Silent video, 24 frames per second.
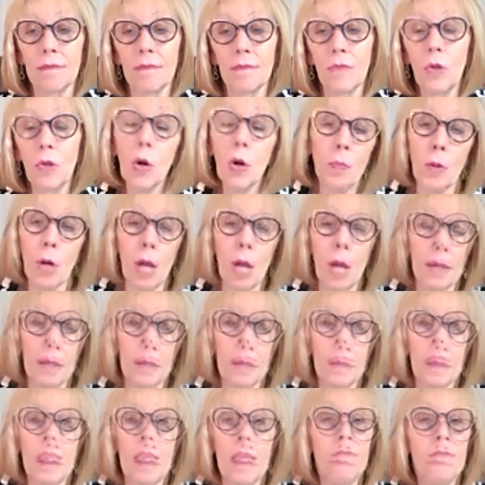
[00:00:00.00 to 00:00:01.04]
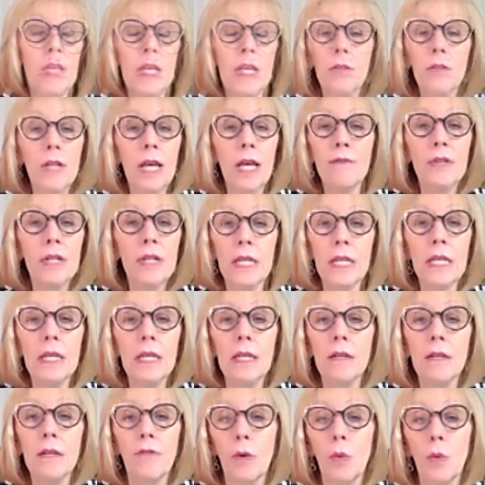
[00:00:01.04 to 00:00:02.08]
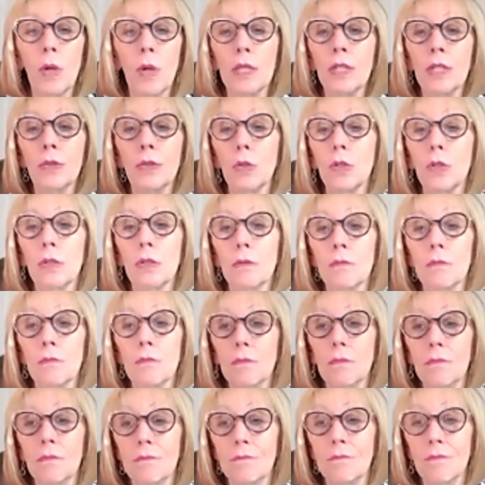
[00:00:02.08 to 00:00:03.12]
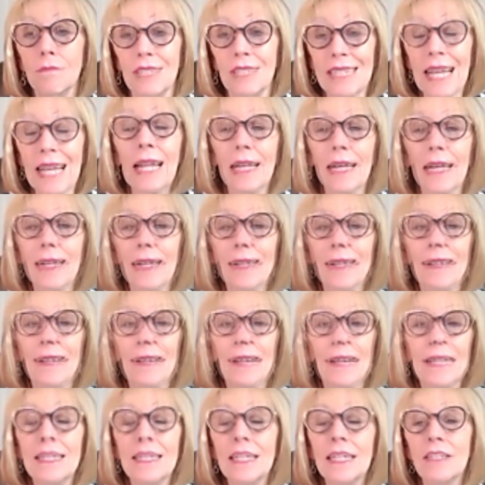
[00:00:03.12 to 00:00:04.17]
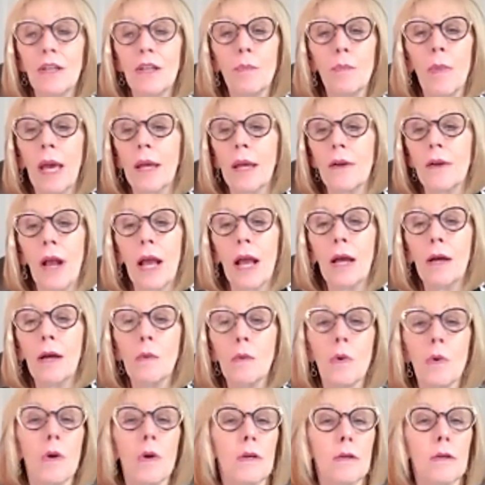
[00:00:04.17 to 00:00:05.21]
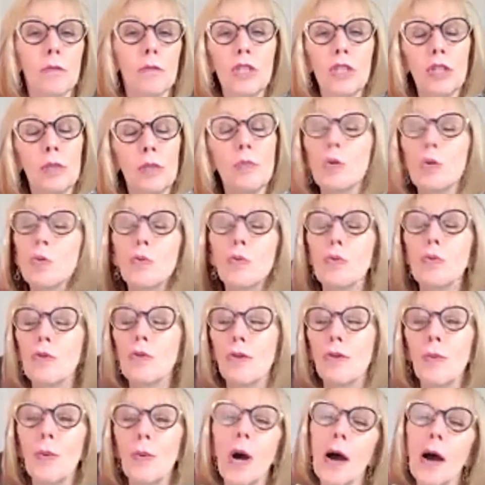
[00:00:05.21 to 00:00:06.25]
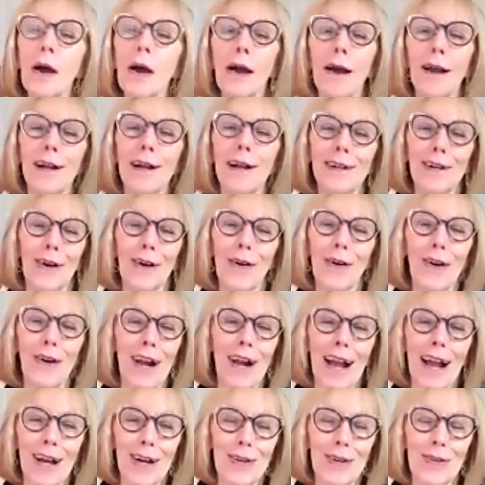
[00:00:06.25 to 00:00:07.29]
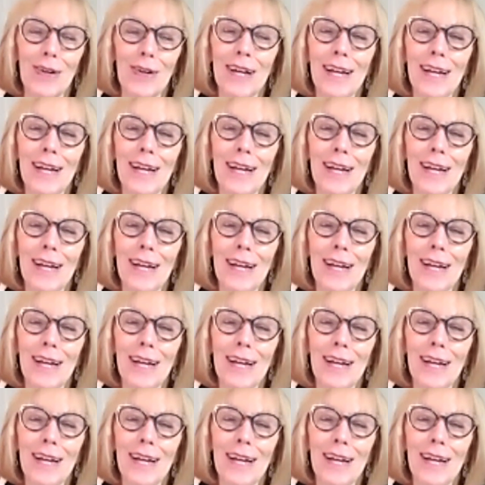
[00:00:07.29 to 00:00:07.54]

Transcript: or product. If they don't have a need for what you're selling, it doesn't matter how smooth you are or how